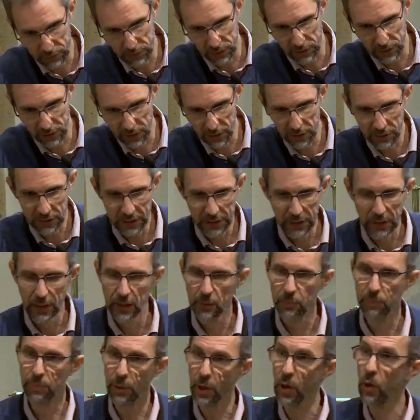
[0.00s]
earlier,
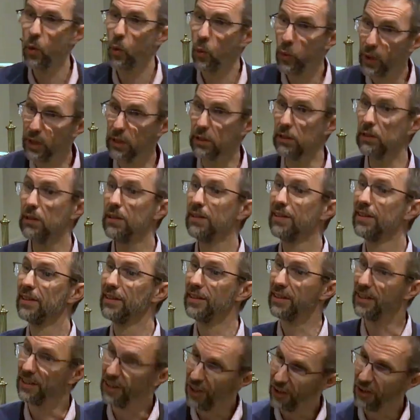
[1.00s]
but will
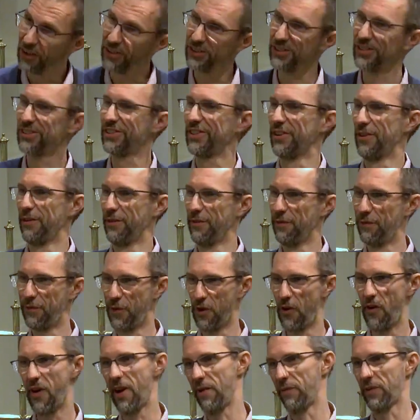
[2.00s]
last
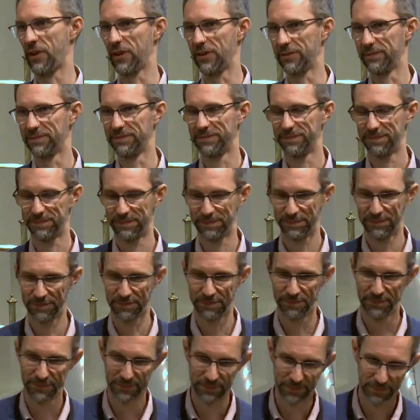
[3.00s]
forever.
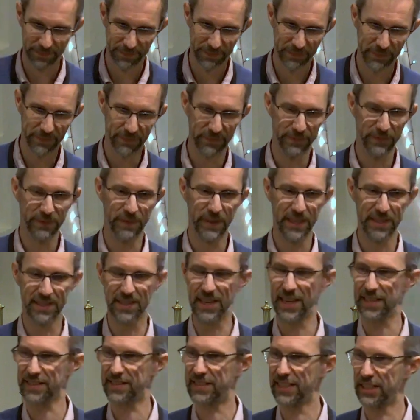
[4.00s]

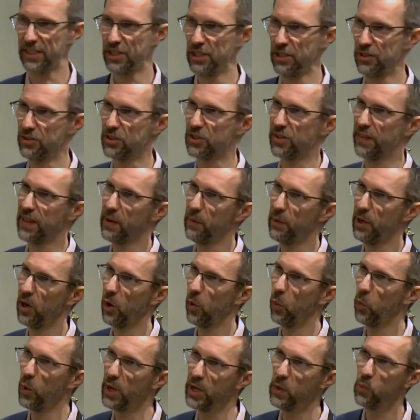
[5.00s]
Fantastic news. So there we are.
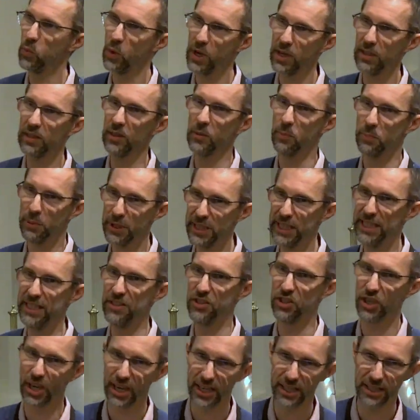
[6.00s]
We will be
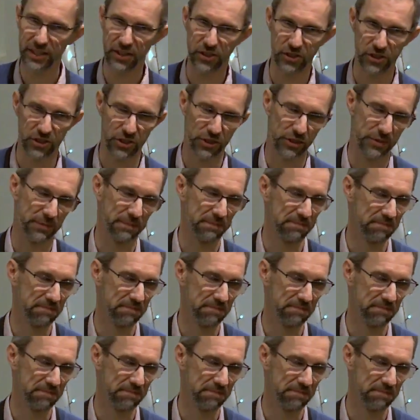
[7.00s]
changed.